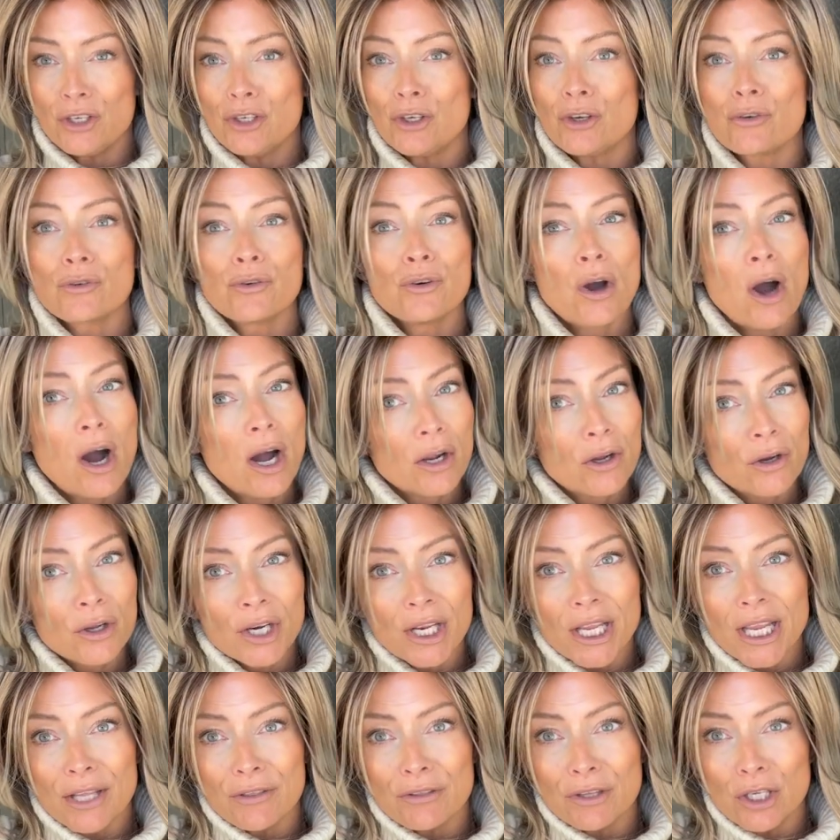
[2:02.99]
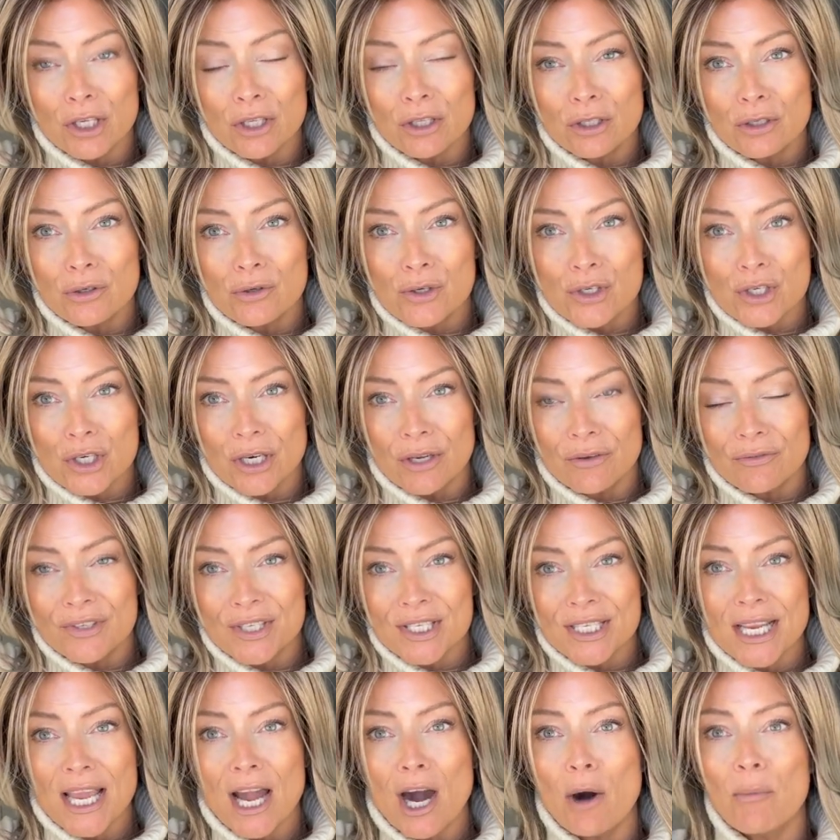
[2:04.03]
You're not gonna get the illusion of
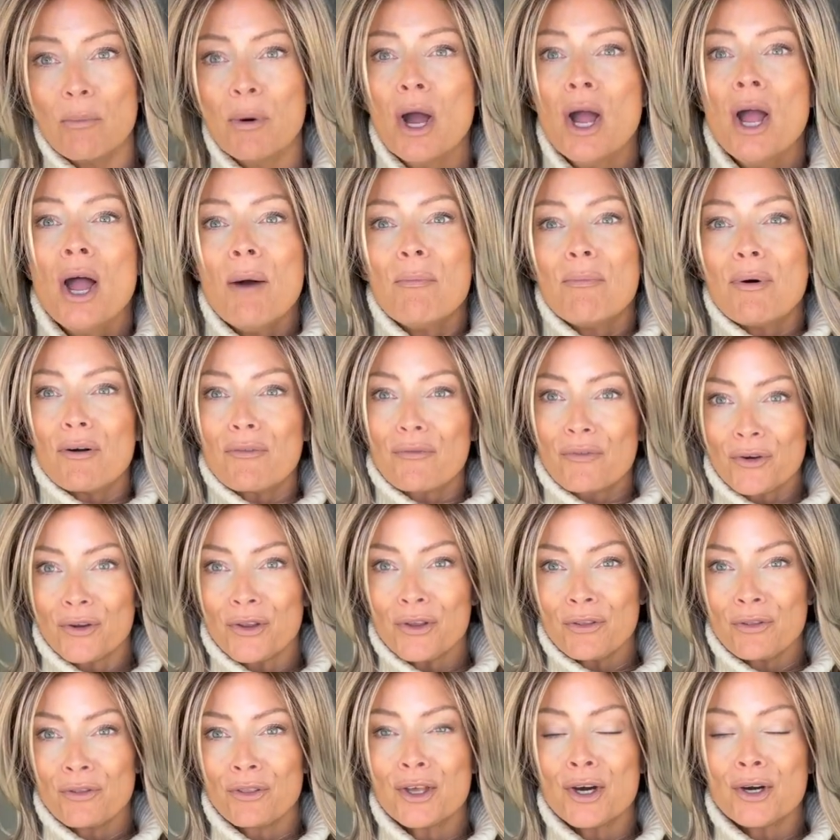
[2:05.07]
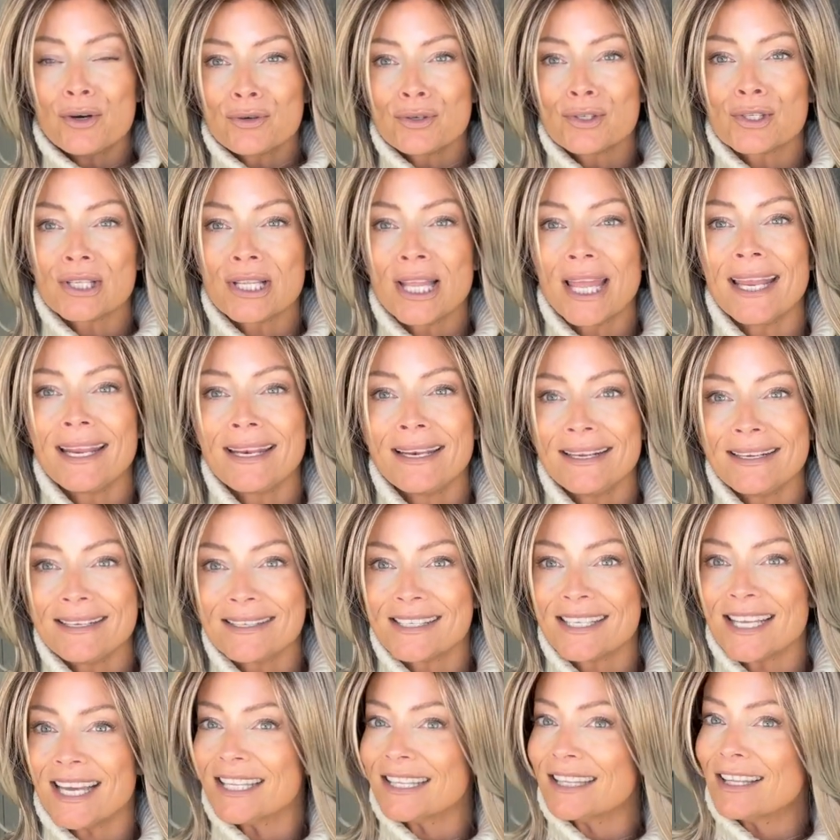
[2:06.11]
scalp. But for those ladies
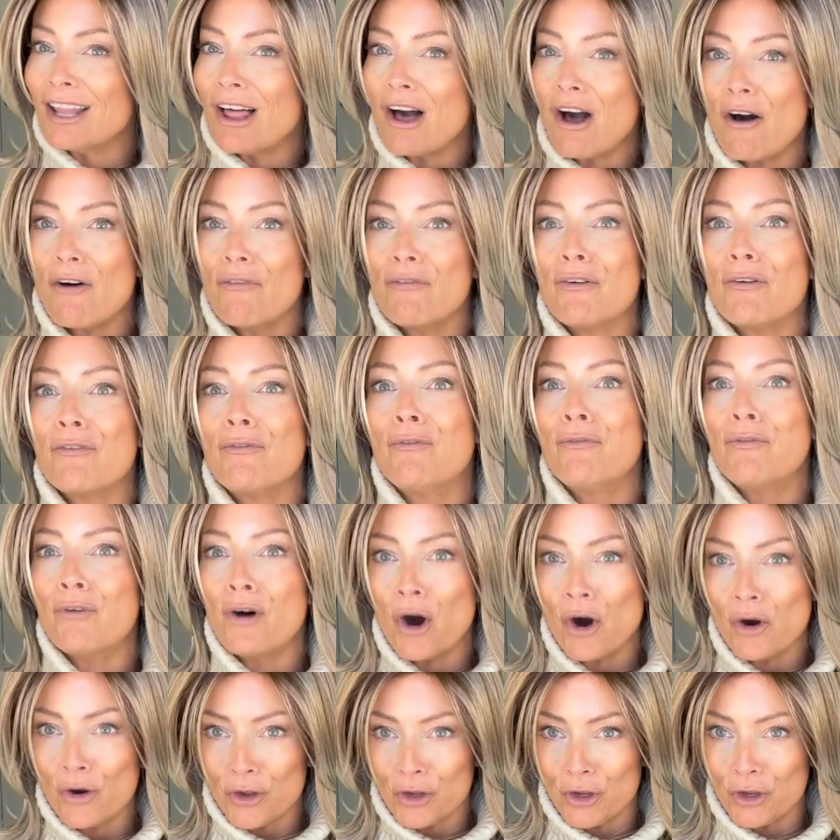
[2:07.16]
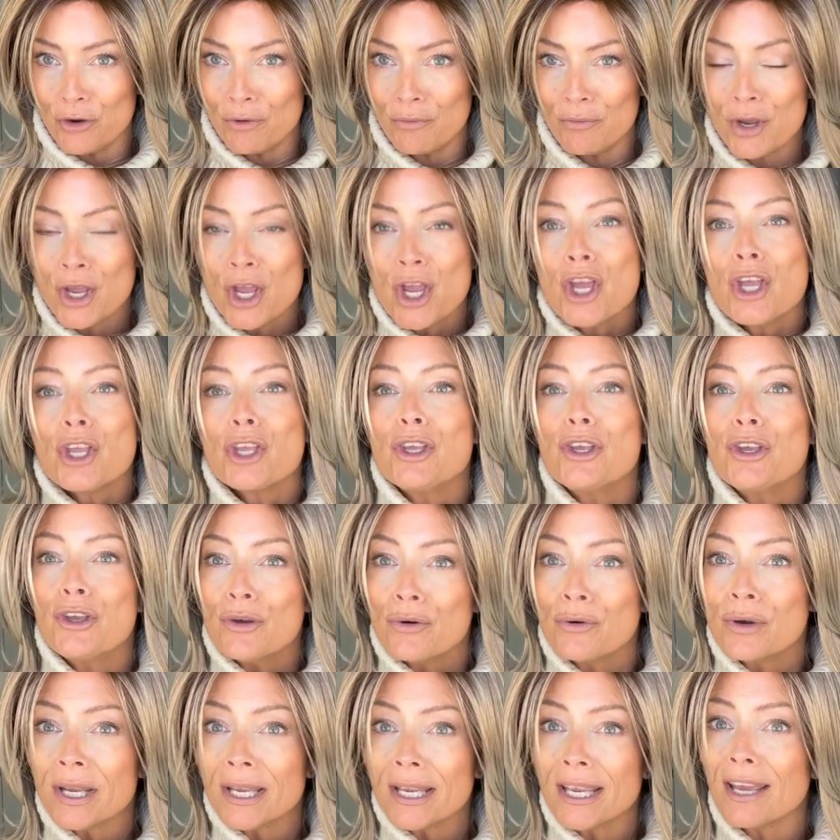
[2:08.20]
that love volume,
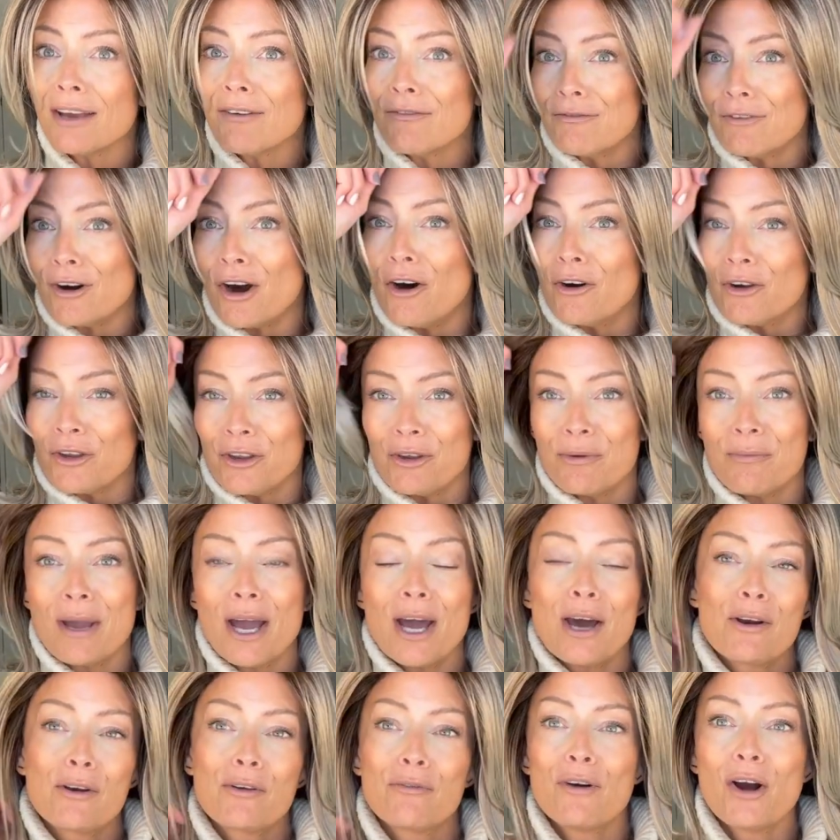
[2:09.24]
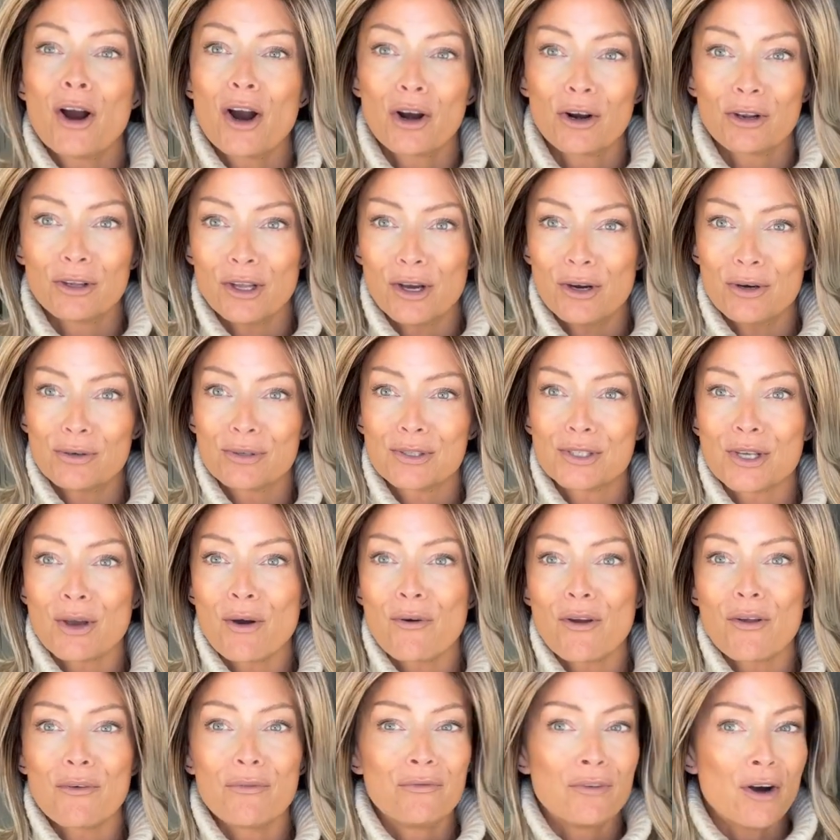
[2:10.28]
you can get volume out of Harlow.
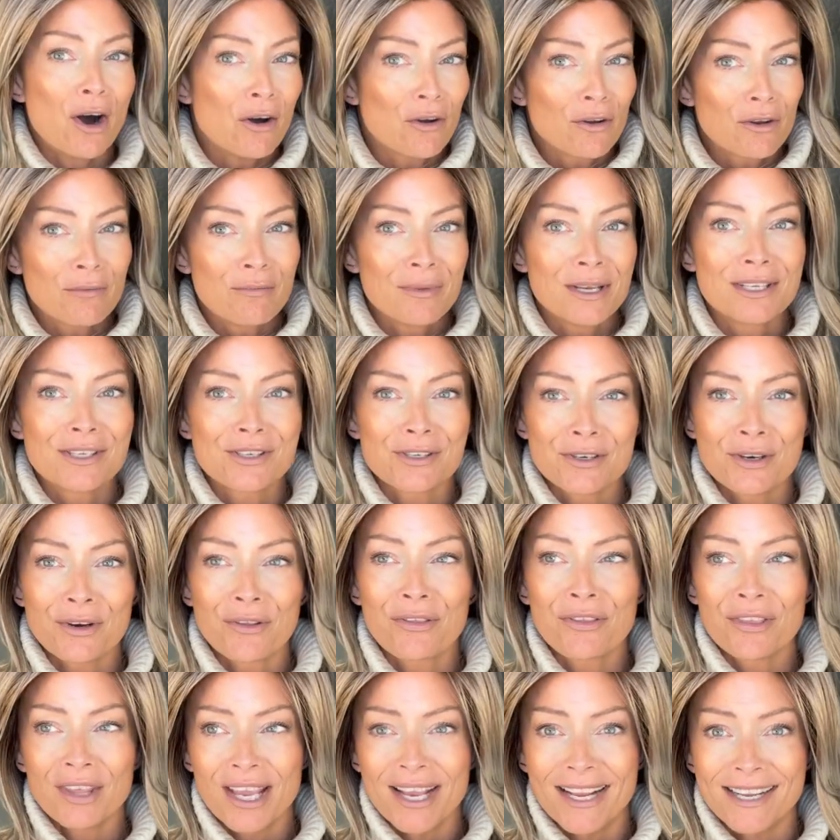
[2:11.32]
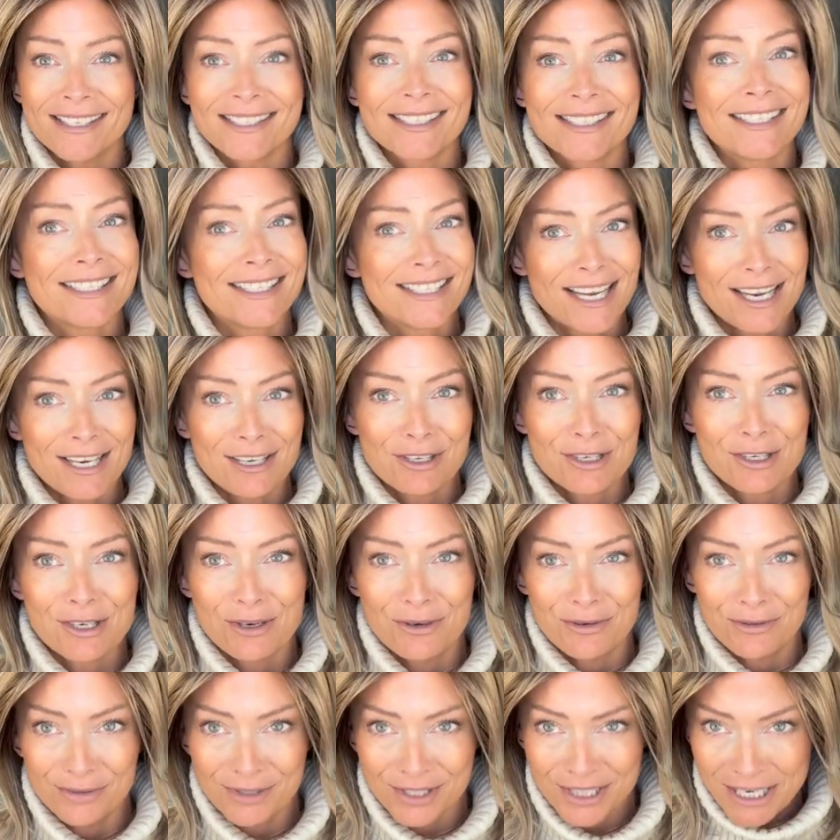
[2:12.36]
So if volume is your thing, stay
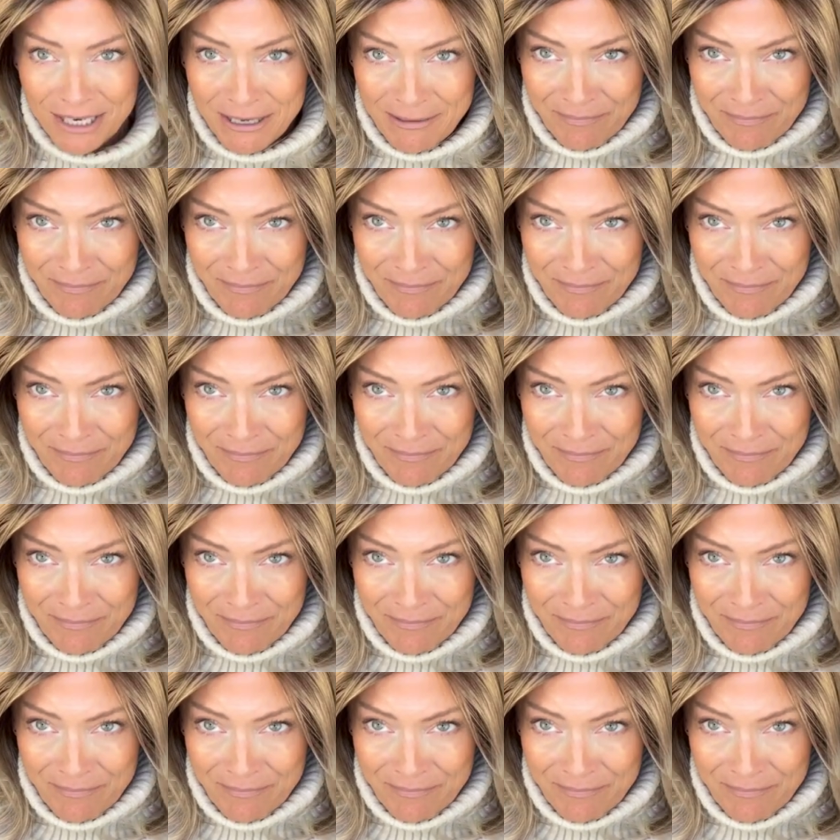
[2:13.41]
tuned.